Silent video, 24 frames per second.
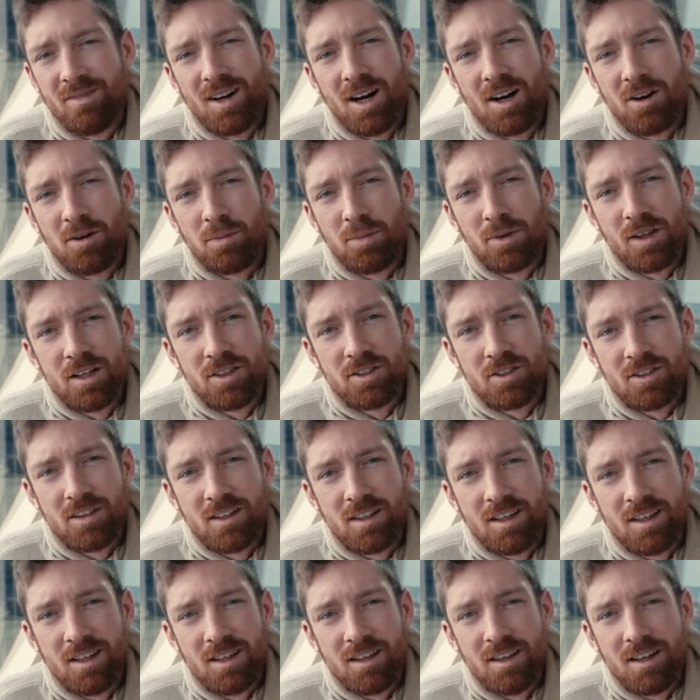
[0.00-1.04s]
our
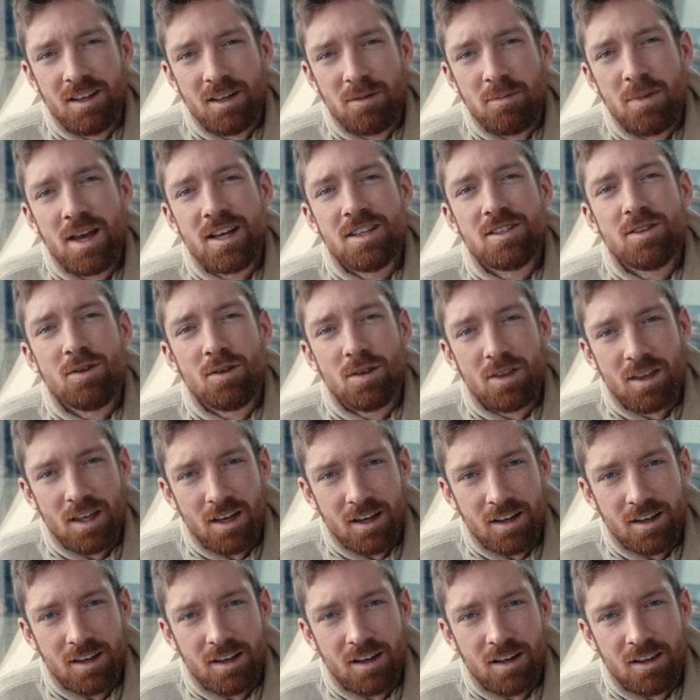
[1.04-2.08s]
pleasure, it makes you
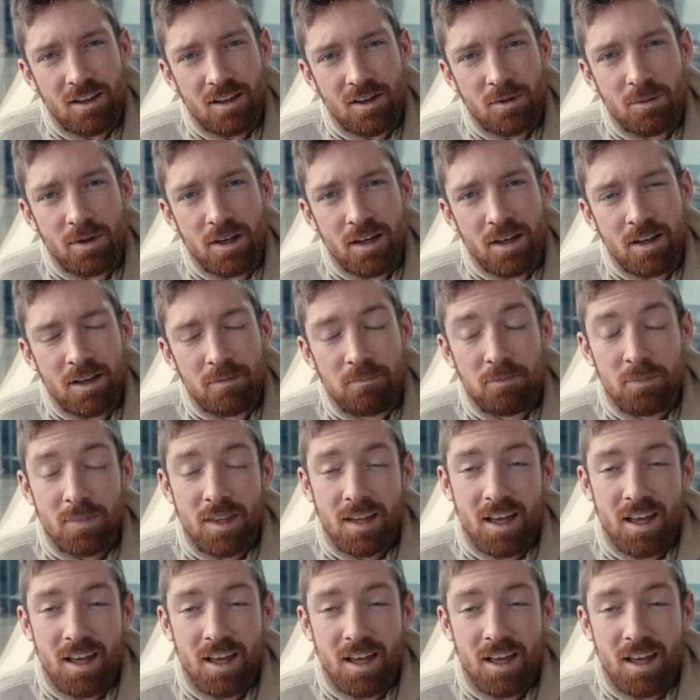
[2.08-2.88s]
think a little bit.